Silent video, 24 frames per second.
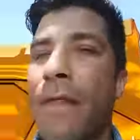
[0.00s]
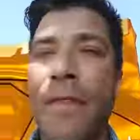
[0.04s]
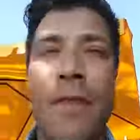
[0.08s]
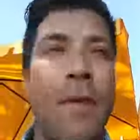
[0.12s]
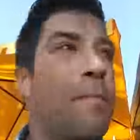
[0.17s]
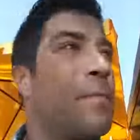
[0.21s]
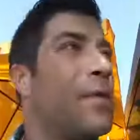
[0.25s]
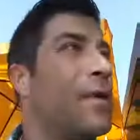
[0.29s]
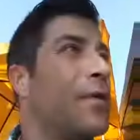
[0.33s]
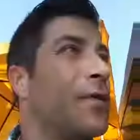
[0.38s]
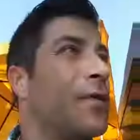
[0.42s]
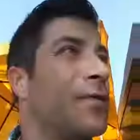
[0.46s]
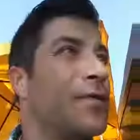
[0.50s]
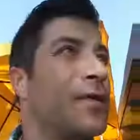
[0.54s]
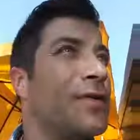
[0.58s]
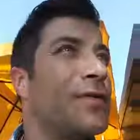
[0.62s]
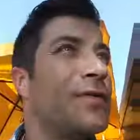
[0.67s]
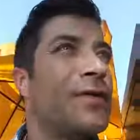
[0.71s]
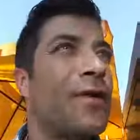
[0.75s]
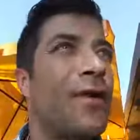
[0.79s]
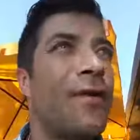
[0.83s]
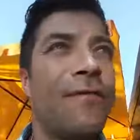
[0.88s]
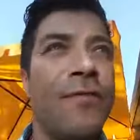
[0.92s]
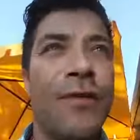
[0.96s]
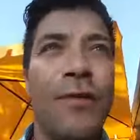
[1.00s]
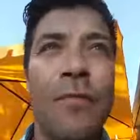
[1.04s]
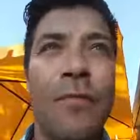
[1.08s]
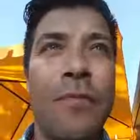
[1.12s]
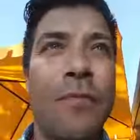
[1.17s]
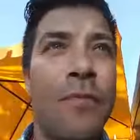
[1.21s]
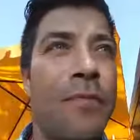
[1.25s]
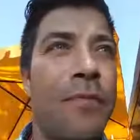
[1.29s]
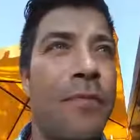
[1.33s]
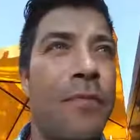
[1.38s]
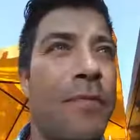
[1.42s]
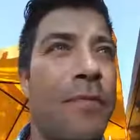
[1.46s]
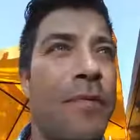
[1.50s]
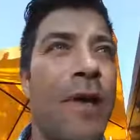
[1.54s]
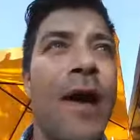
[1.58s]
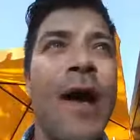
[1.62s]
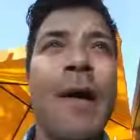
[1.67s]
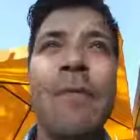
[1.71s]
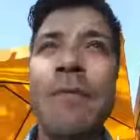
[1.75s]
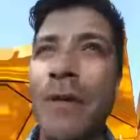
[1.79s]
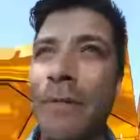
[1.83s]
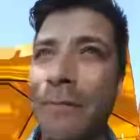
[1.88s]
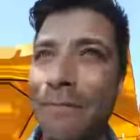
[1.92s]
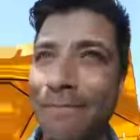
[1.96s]
the pill to solve your
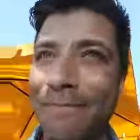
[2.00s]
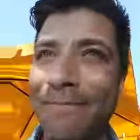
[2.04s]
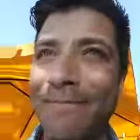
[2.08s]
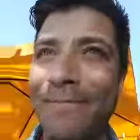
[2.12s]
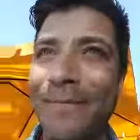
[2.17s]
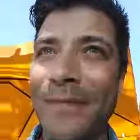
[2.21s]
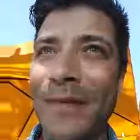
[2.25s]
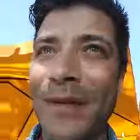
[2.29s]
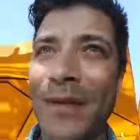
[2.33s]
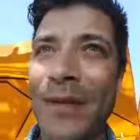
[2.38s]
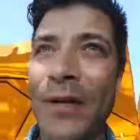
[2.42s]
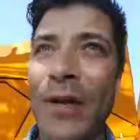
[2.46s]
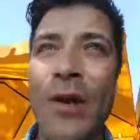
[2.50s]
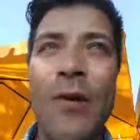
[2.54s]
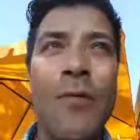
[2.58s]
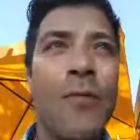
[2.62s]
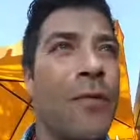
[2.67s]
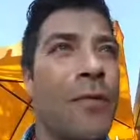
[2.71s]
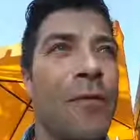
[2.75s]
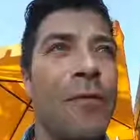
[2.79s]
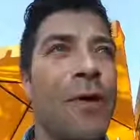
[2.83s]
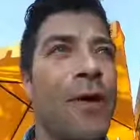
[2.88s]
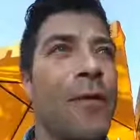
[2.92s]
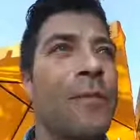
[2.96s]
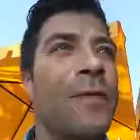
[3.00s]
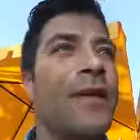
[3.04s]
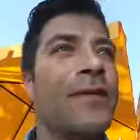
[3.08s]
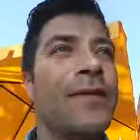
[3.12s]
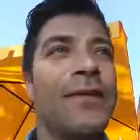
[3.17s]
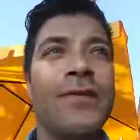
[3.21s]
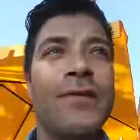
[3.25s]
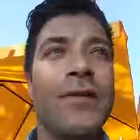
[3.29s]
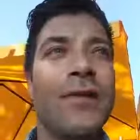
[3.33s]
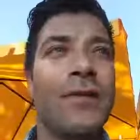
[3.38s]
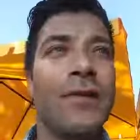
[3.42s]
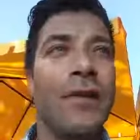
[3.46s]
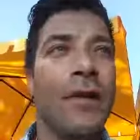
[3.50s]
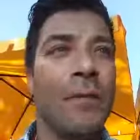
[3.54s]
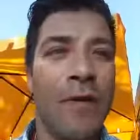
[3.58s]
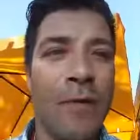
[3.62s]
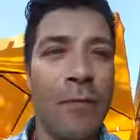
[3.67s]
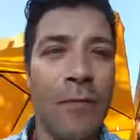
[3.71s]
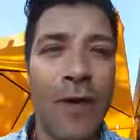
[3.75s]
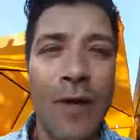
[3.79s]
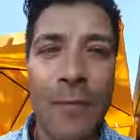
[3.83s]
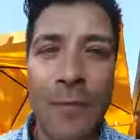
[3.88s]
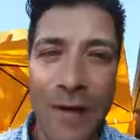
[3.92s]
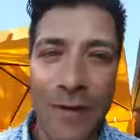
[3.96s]
problem. You know, what about the? I
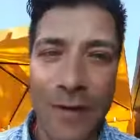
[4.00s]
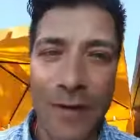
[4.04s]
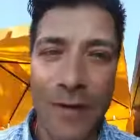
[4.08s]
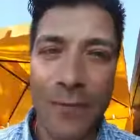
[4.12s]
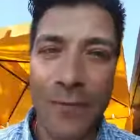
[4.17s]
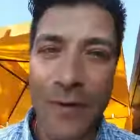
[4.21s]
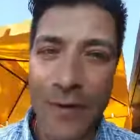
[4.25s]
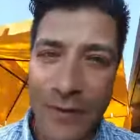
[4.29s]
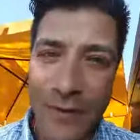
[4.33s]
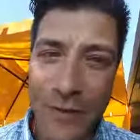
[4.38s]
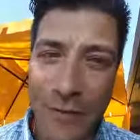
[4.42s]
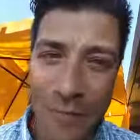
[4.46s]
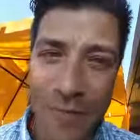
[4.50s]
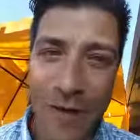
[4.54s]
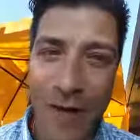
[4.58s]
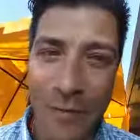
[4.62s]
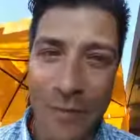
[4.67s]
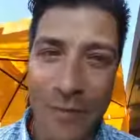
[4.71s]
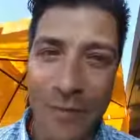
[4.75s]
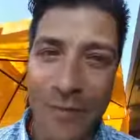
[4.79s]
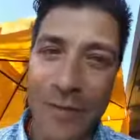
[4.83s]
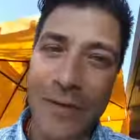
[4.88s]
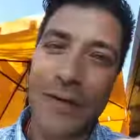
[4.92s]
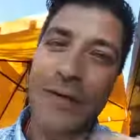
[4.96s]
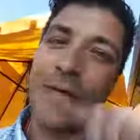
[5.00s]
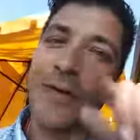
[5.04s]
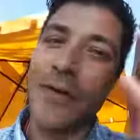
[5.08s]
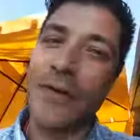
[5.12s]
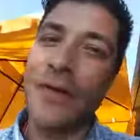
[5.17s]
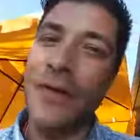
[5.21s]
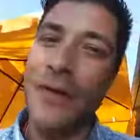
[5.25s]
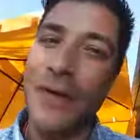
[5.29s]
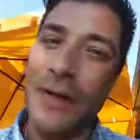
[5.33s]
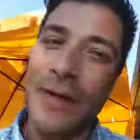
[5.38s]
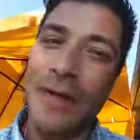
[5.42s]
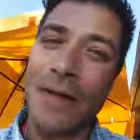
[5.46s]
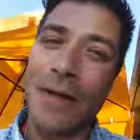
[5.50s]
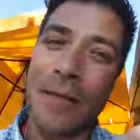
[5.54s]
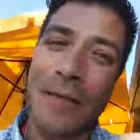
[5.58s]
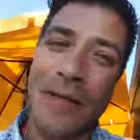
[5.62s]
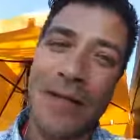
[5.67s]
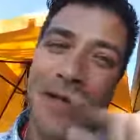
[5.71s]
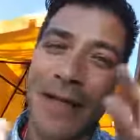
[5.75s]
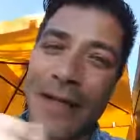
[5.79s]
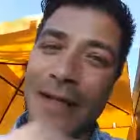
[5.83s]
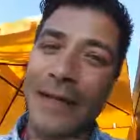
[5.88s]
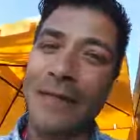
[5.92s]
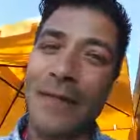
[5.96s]
mean, what about the original problem? You know, the, the, I
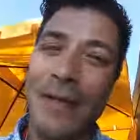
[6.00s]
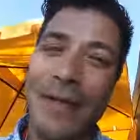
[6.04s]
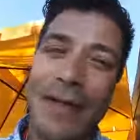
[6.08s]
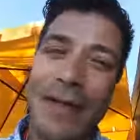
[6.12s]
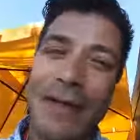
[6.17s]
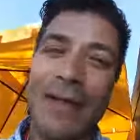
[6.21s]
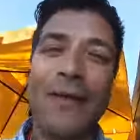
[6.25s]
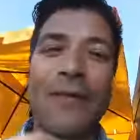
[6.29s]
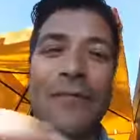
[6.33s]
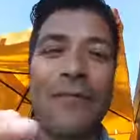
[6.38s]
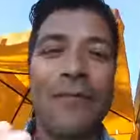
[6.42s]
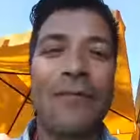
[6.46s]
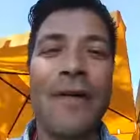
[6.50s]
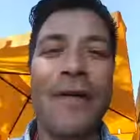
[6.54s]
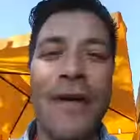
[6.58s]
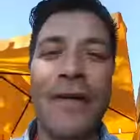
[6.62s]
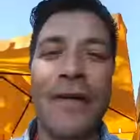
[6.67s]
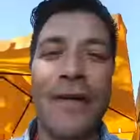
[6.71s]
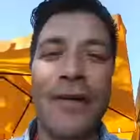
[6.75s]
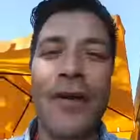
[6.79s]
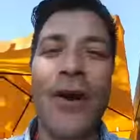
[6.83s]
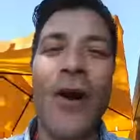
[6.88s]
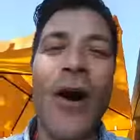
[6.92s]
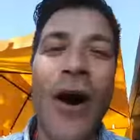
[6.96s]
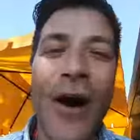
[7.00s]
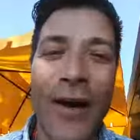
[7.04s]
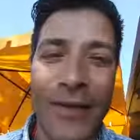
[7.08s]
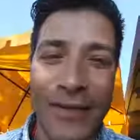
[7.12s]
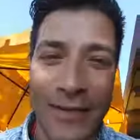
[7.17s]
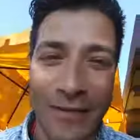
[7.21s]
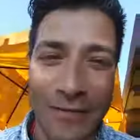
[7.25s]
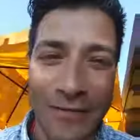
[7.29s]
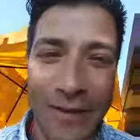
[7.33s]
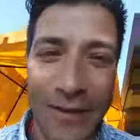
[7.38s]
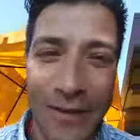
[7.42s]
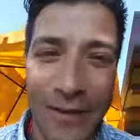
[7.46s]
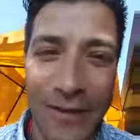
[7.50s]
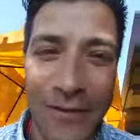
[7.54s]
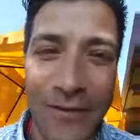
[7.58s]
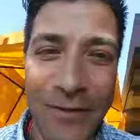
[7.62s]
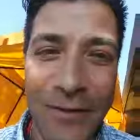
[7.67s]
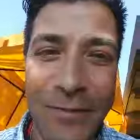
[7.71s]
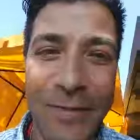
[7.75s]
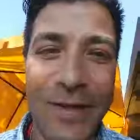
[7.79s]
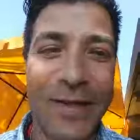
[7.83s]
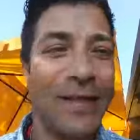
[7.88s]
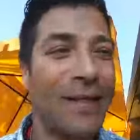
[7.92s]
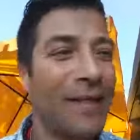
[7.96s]
mean, they they don't find the cause of it. You know
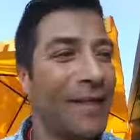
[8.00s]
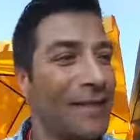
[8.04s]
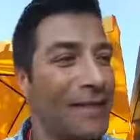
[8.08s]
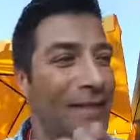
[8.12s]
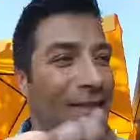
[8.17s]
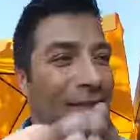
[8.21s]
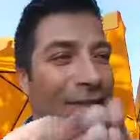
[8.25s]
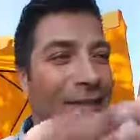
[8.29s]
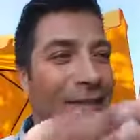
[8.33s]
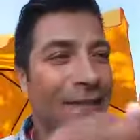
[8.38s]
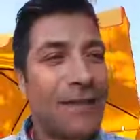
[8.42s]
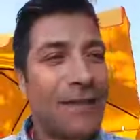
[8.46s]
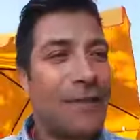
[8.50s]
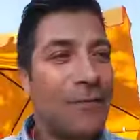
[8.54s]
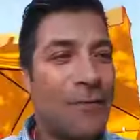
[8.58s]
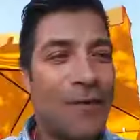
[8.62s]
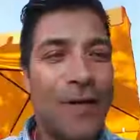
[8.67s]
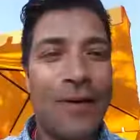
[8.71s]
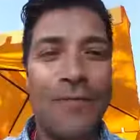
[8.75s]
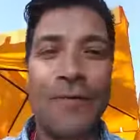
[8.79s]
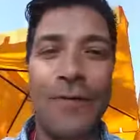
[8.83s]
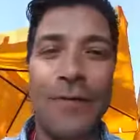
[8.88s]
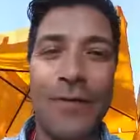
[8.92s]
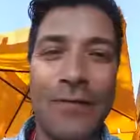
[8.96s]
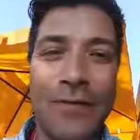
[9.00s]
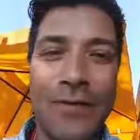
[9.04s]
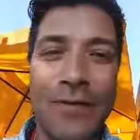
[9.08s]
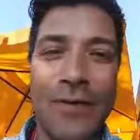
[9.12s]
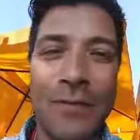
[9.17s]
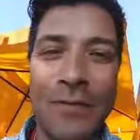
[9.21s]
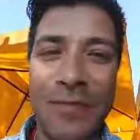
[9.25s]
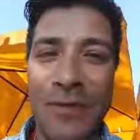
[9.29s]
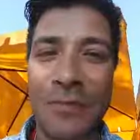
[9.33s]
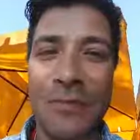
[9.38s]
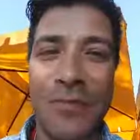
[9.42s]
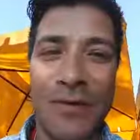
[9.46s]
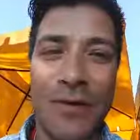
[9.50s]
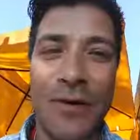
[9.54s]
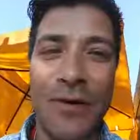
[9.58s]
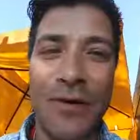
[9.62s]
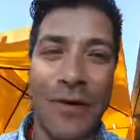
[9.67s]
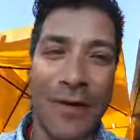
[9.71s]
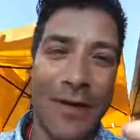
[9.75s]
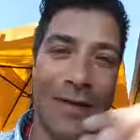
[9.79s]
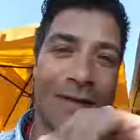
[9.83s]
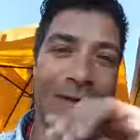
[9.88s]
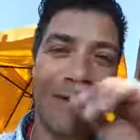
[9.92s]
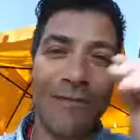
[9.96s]
what I mean? They just whatever your symptoms
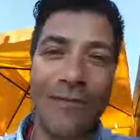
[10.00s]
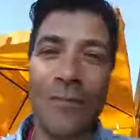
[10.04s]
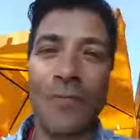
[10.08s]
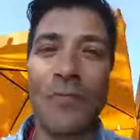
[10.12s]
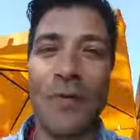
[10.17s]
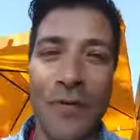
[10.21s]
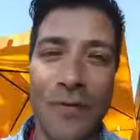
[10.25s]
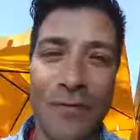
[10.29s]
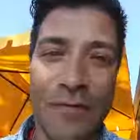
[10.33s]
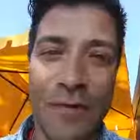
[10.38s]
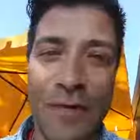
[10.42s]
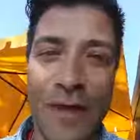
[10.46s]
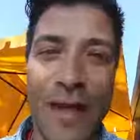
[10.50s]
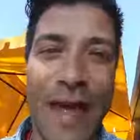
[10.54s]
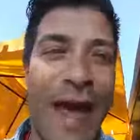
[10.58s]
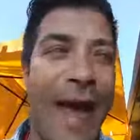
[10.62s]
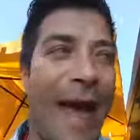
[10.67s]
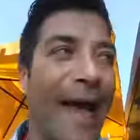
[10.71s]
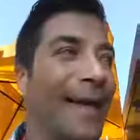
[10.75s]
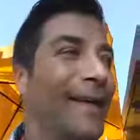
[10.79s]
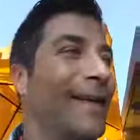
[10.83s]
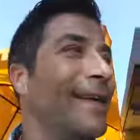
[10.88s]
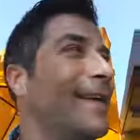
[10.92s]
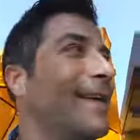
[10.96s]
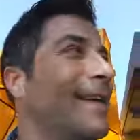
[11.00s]
are, they just give you a pill for that.